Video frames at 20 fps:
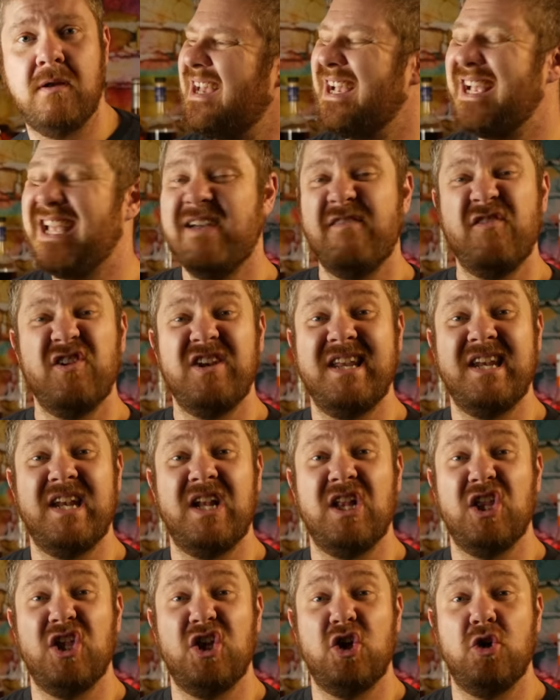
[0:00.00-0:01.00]
Giving it a
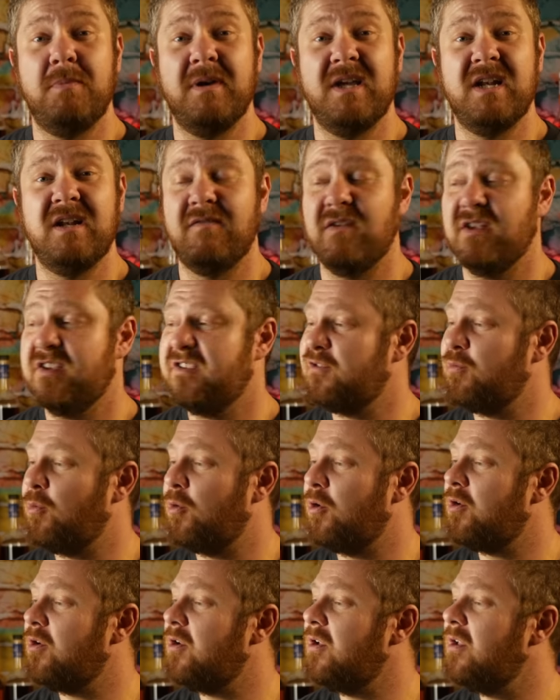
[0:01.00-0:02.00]
little bit of a
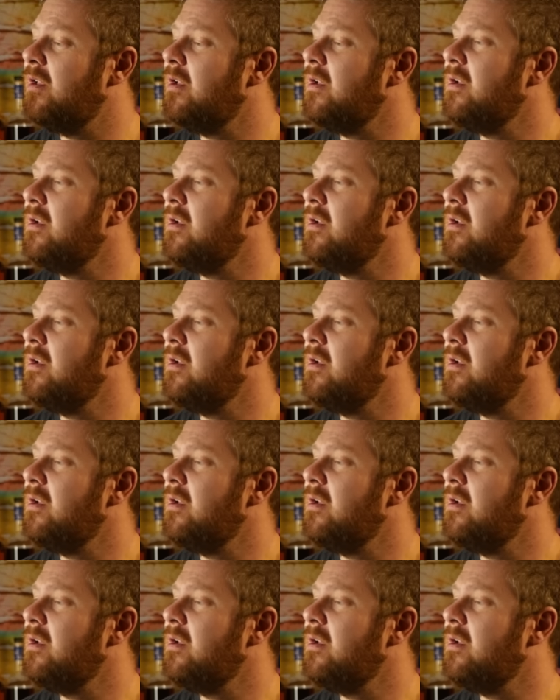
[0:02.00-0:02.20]
swirl,